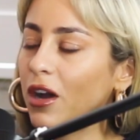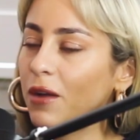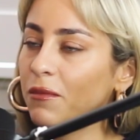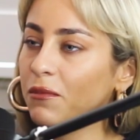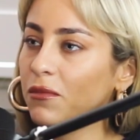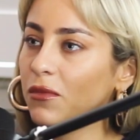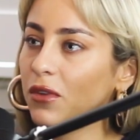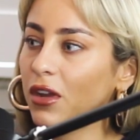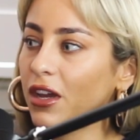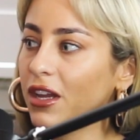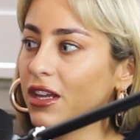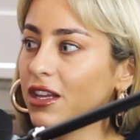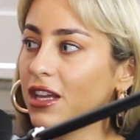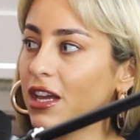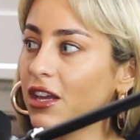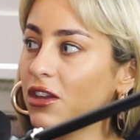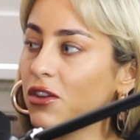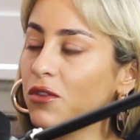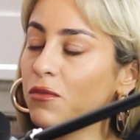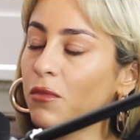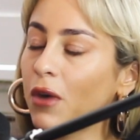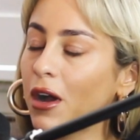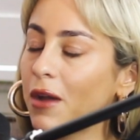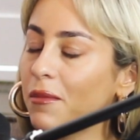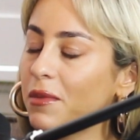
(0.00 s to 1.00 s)
I'm like, yeah,
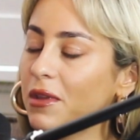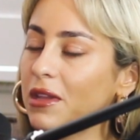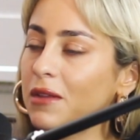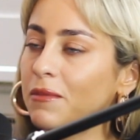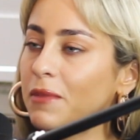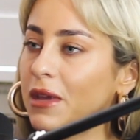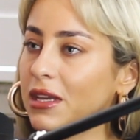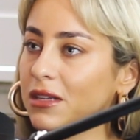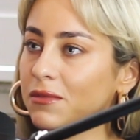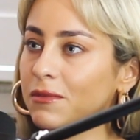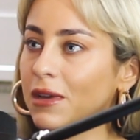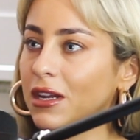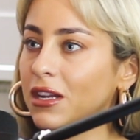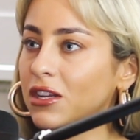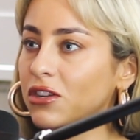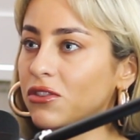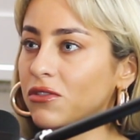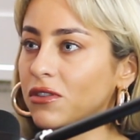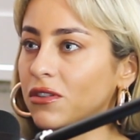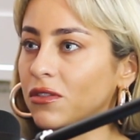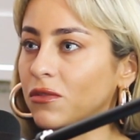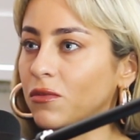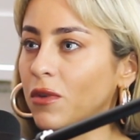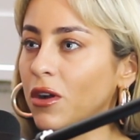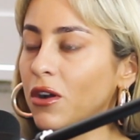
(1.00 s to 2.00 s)
you might be the best
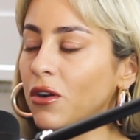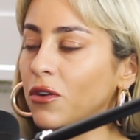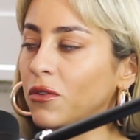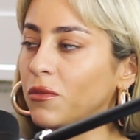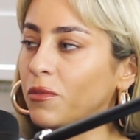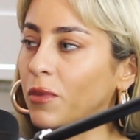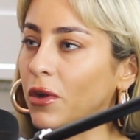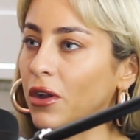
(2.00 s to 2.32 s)
manager in the world,